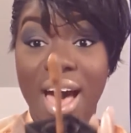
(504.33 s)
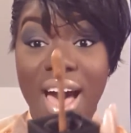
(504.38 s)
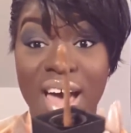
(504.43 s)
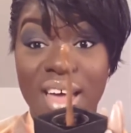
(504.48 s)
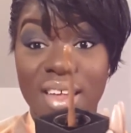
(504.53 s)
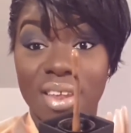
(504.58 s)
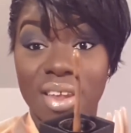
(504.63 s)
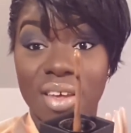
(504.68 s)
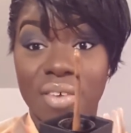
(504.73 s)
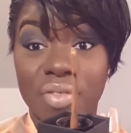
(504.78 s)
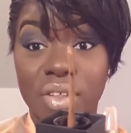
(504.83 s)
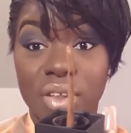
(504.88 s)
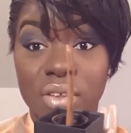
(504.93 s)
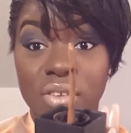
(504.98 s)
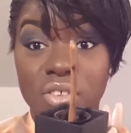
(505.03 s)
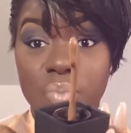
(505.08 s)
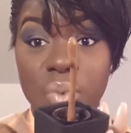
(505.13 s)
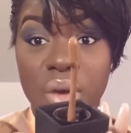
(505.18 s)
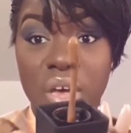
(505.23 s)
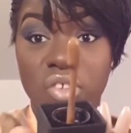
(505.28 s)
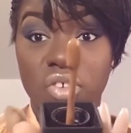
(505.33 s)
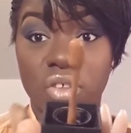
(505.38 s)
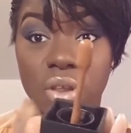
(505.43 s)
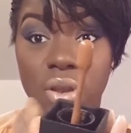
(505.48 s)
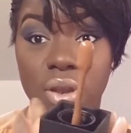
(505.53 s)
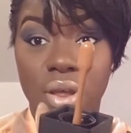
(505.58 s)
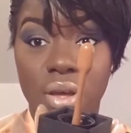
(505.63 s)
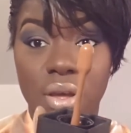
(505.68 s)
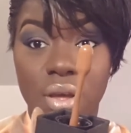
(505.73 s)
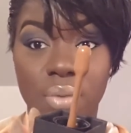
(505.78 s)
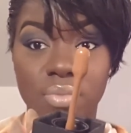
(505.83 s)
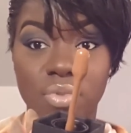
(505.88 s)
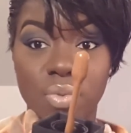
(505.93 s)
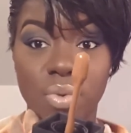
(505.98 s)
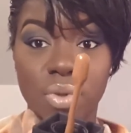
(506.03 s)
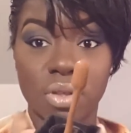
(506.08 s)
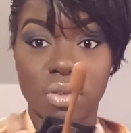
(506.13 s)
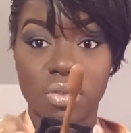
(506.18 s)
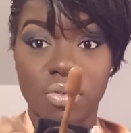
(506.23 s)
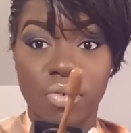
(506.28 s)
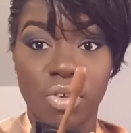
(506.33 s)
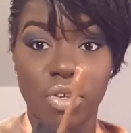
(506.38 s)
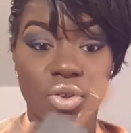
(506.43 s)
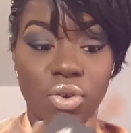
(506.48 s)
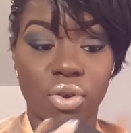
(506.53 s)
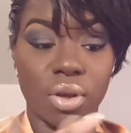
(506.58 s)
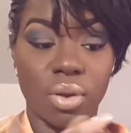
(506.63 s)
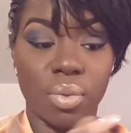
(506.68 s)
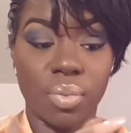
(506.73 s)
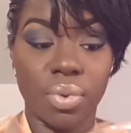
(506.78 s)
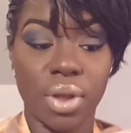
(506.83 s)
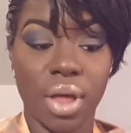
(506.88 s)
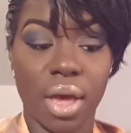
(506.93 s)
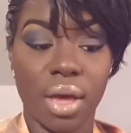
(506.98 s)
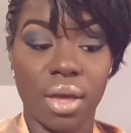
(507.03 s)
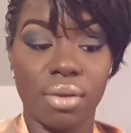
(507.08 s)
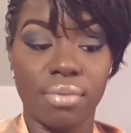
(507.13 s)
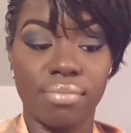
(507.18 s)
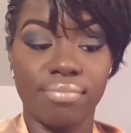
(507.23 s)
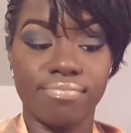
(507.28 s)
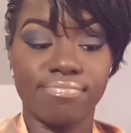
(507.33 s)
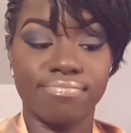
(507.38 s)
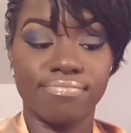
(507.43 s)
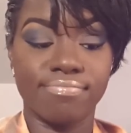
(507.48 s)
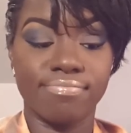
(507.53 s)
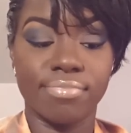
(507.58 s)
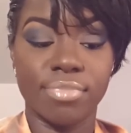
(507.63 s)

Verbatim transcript: I love the little spatula that comes with this, for you can apply it.